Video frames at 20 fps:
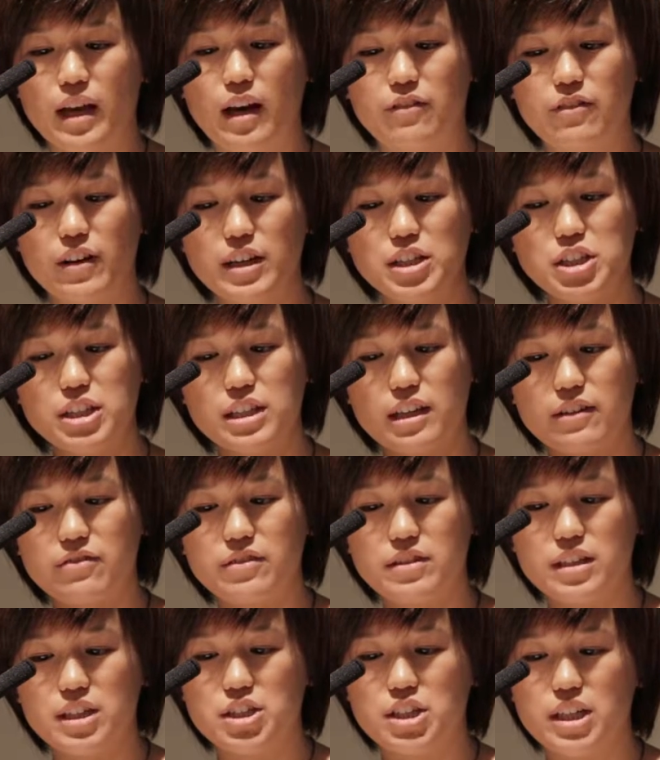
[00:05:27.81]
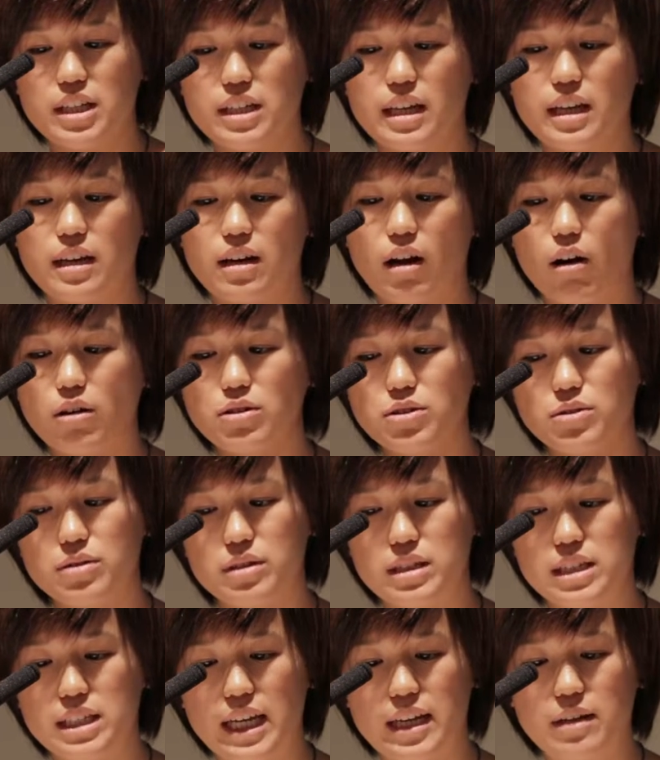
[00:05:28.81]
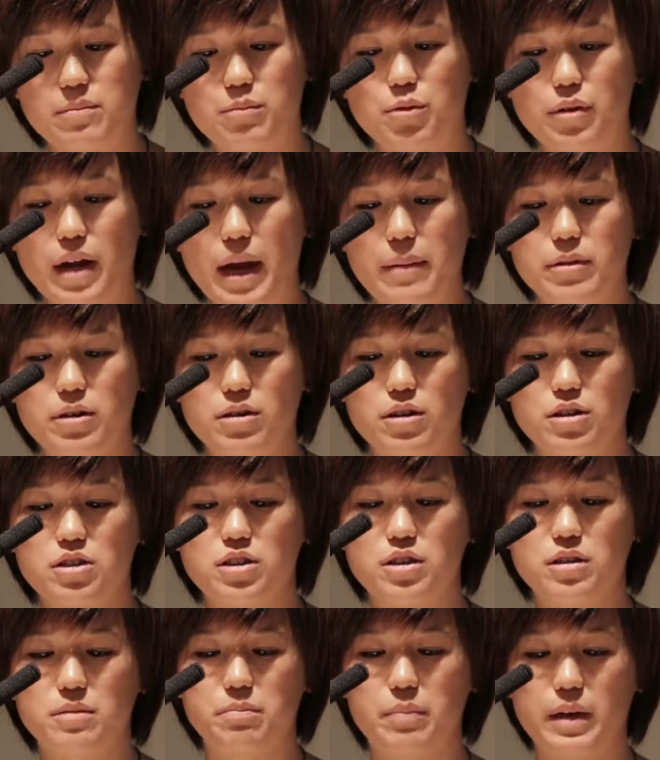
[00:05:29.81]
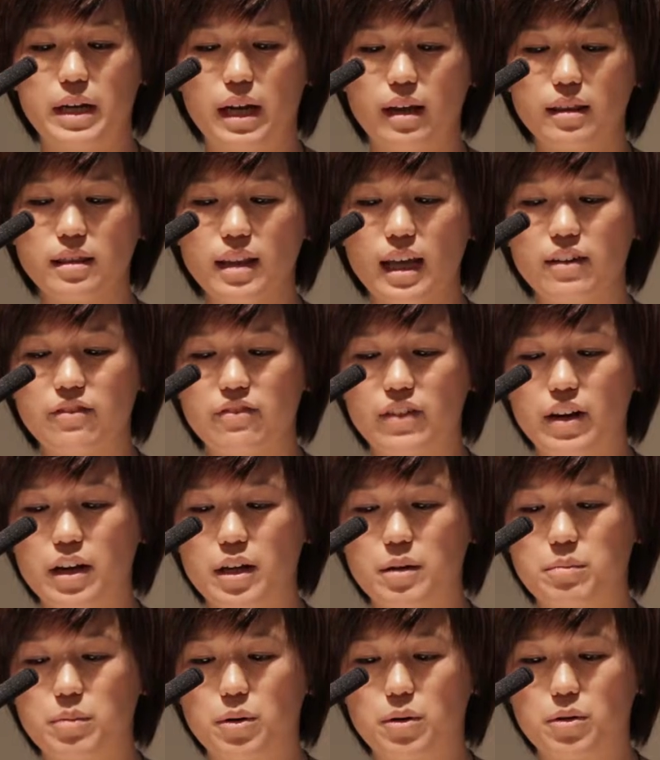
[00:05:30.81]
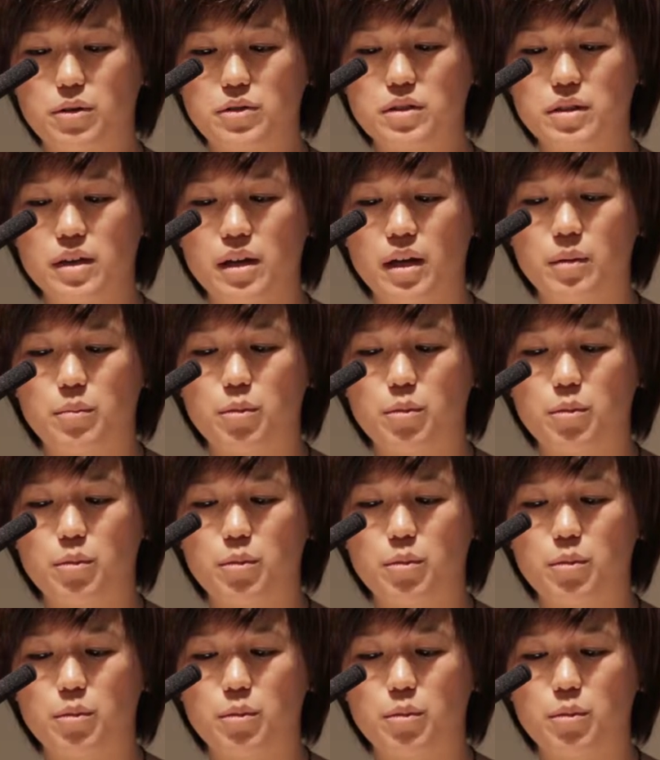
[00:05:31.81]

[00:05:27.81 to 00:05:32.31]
A function definition can also contain parameters, but unlike variables,